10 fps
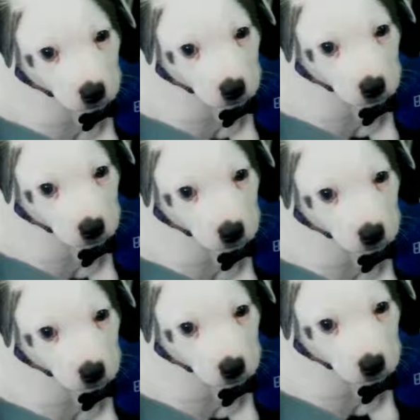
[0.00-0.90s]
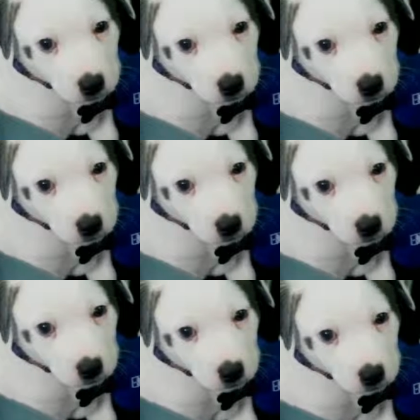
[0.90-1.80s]

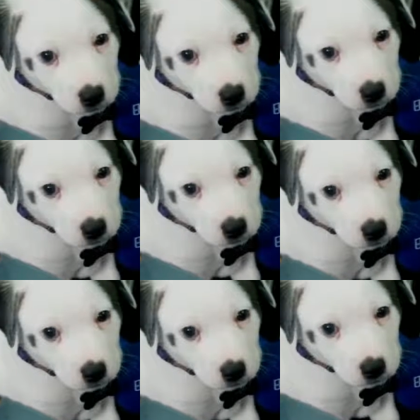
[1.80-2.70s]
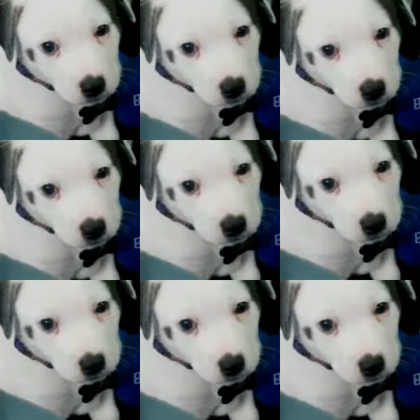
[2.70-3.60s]

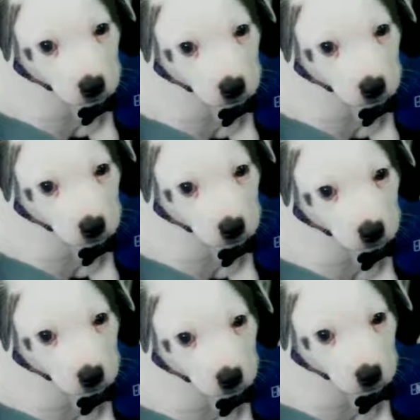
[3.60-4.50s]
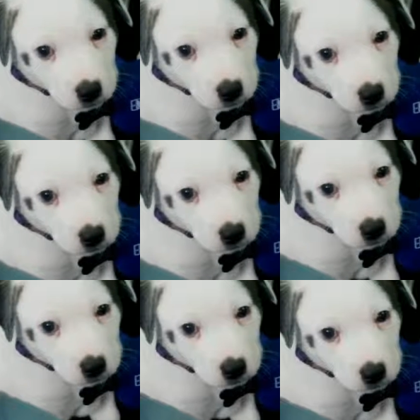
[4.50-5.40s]

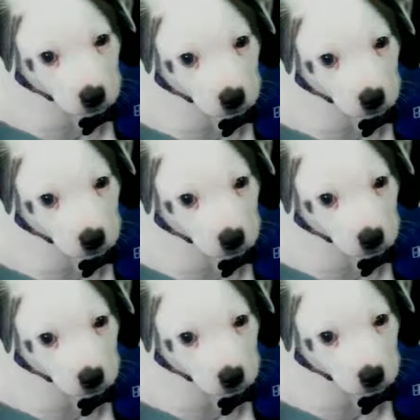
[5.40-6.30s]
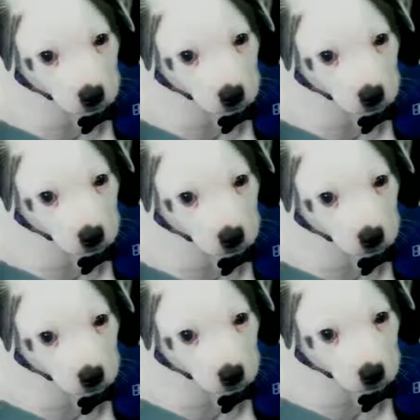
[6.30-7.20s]

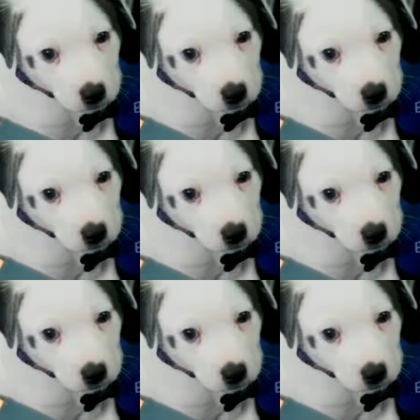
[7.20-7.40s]
(silent)